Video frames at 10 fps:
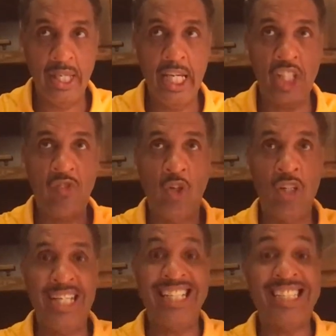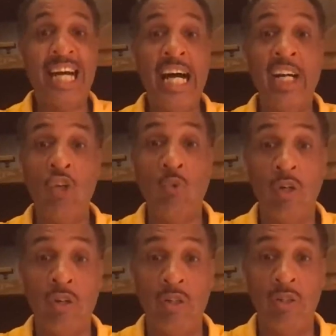is for the entire
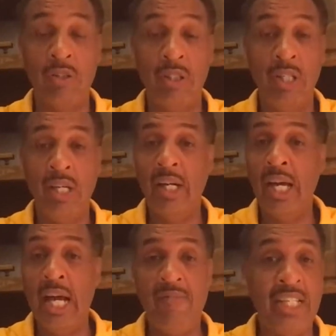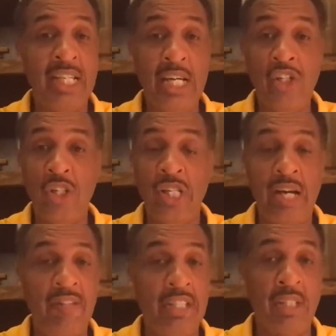world. Every nation,
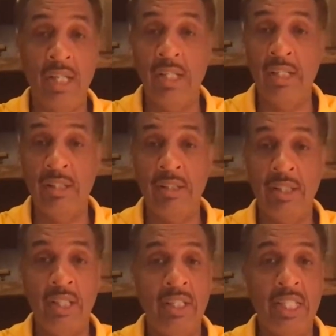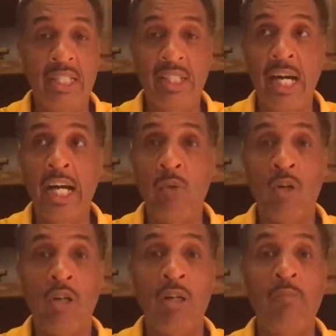every tongue, the entire
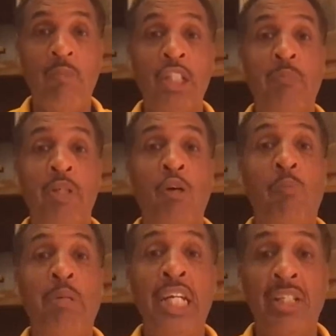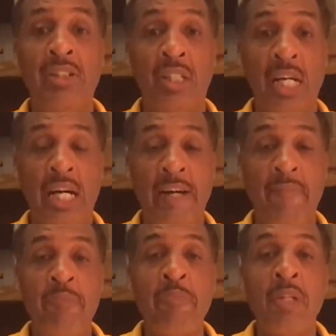world must be obedient to God.
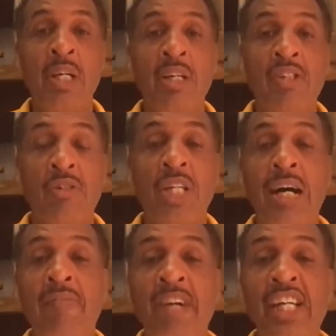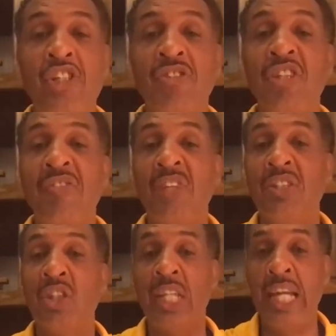So salvation is in
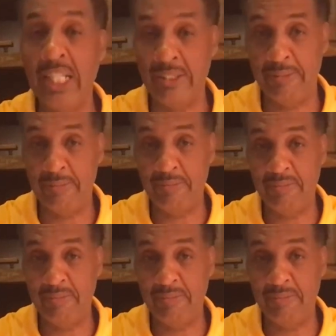this kingdom.